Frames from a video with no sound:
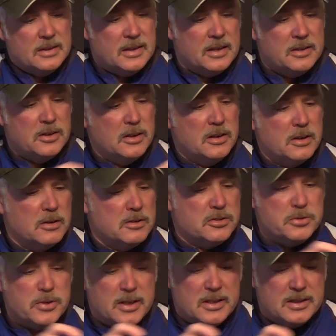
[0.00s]
and you can go
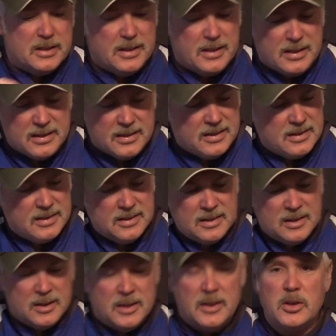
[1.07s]
strictly,
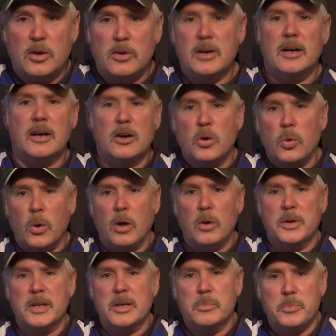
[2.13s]
a
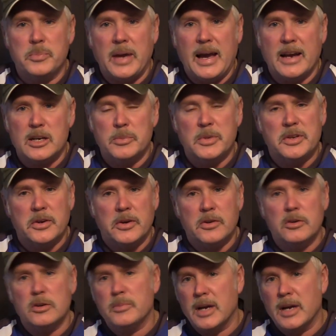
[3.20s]
quality backer material.